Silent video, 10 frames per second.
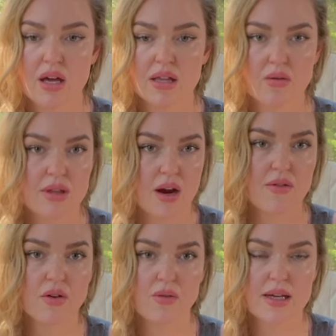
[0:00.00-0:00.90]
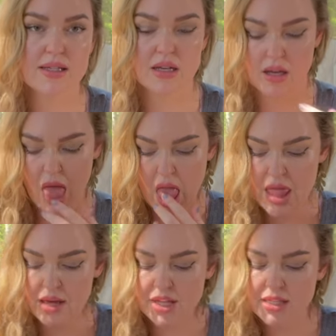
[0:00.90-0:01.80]
they were there for a reason.
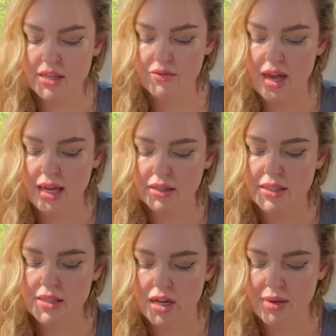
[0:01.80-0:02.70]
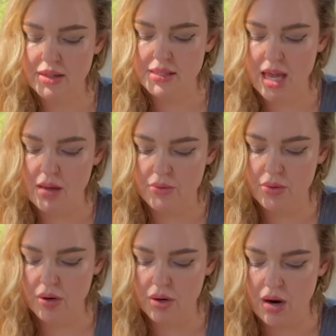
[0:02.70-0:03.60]
Nothing's in vain. Let's talk about this
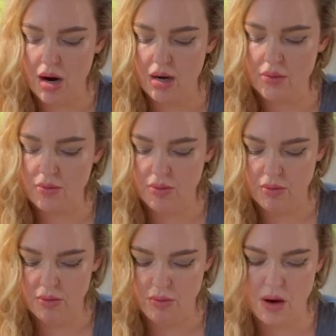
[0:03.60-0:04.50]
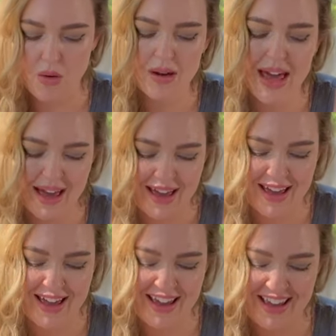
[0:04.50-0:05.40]
Emperor card.
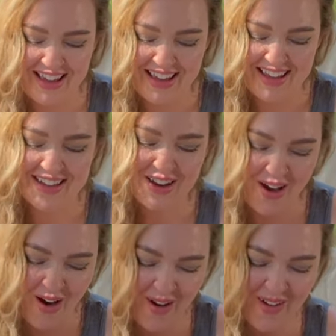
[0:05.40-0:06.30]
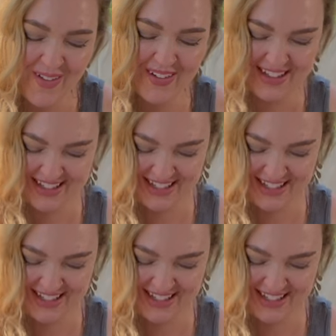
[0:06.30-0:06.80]
Okay. No.